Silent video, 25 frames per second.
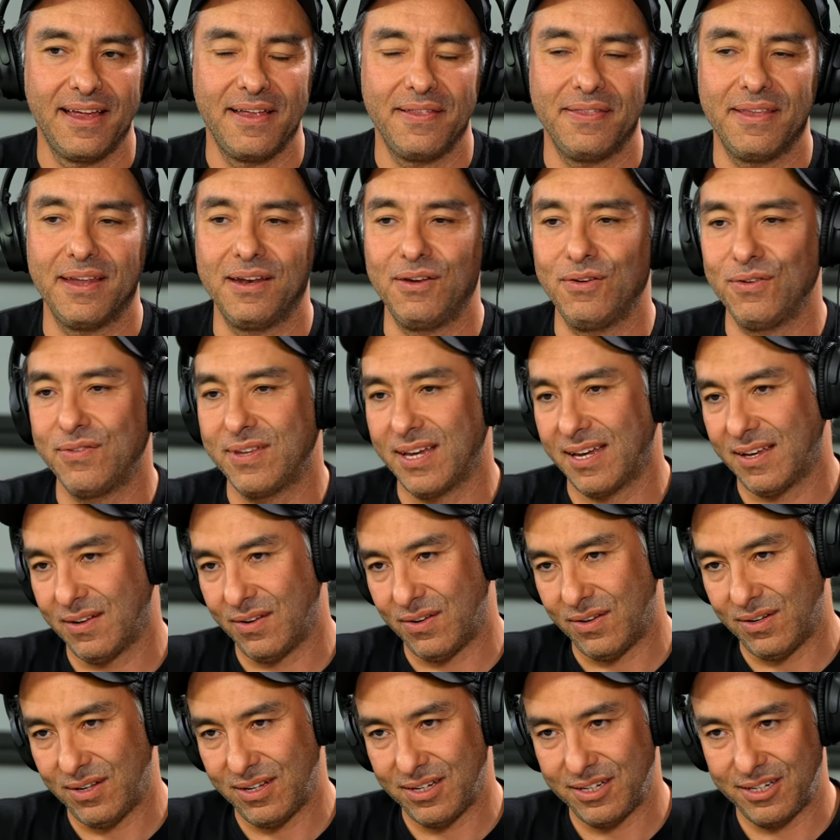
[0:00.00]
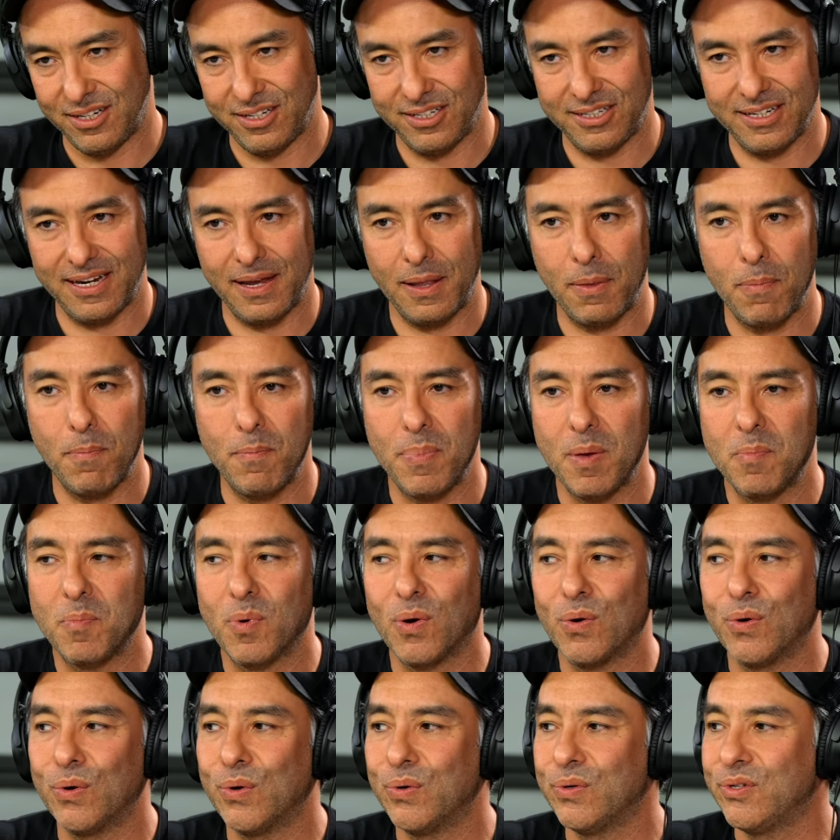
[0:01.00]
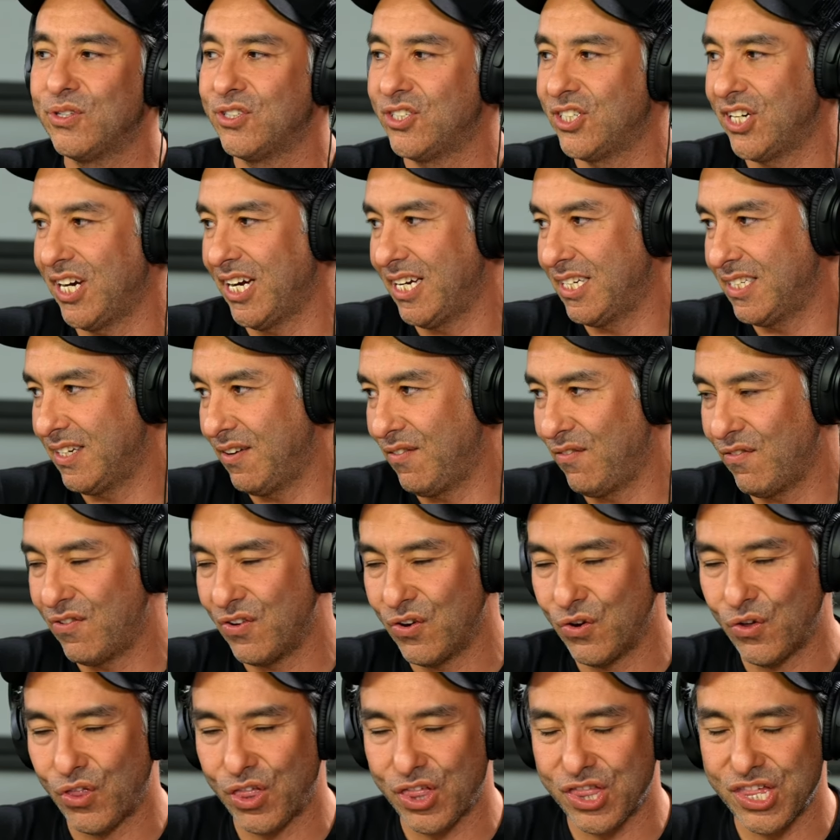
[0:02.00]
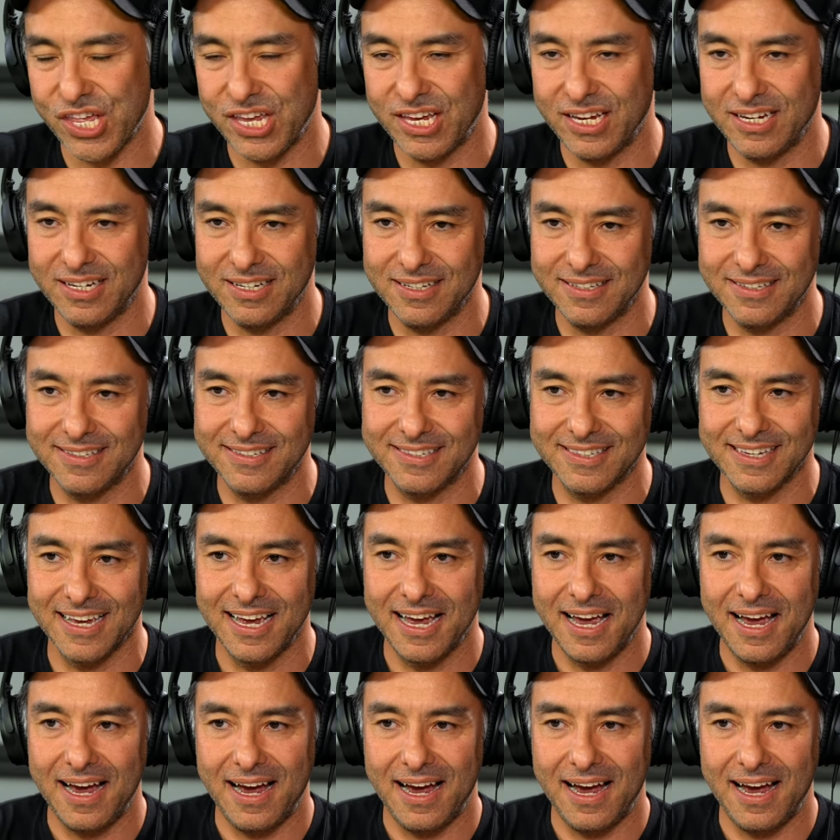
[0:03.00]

the new technology and people changing few things.